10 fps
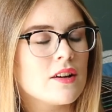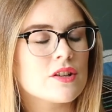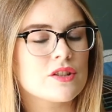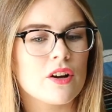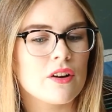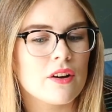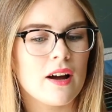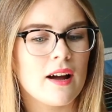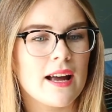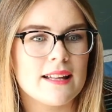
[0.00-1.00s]
So
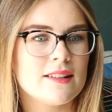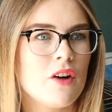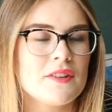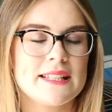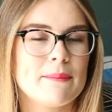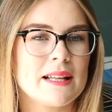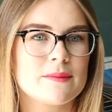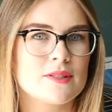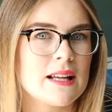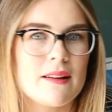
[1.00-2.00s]
it obviously
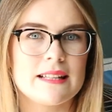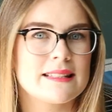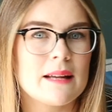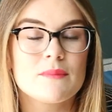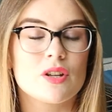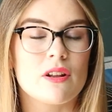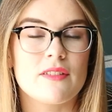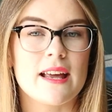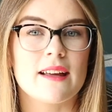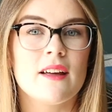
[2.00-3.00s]
it's some sort of
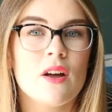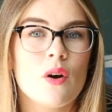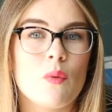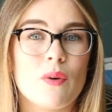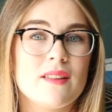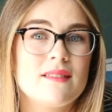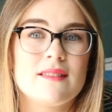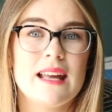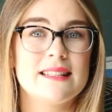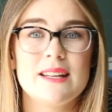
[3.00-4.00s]
thing
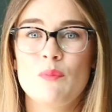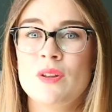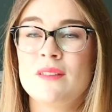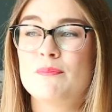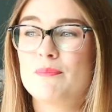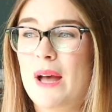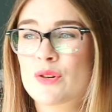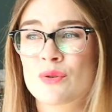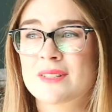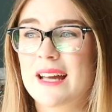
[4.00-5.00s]
with, it said with
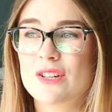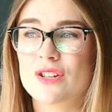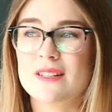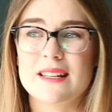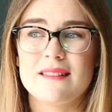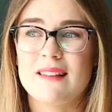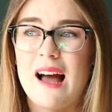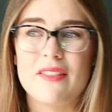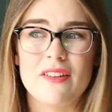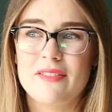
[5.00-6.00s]
petrol stations and
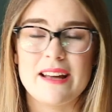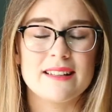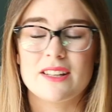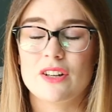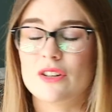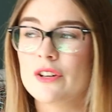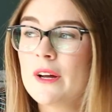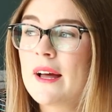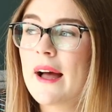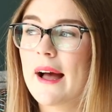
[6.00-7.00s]
other things, I don't
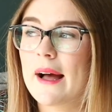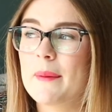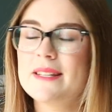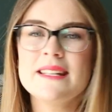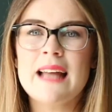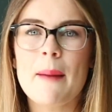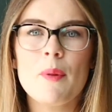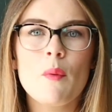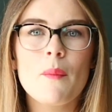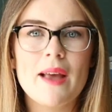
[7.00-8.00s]
know. It didn't
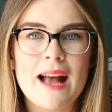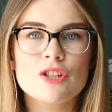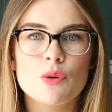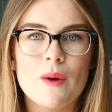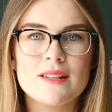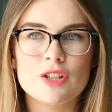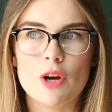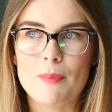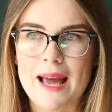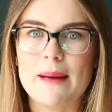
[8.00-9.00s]
happen when we actually went to
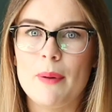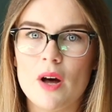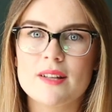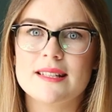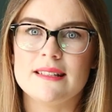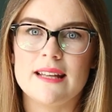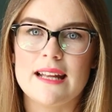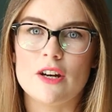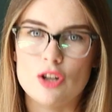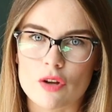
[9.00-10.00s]
go pay a person
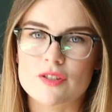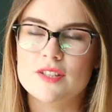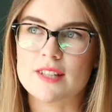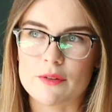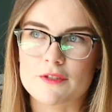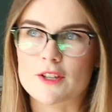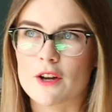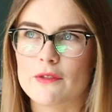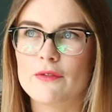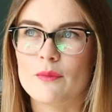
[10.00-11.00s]
in a
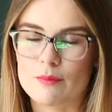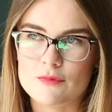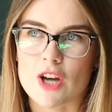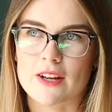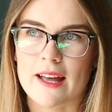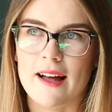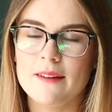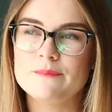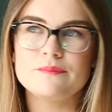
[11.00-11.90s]
non-self-serve checkout,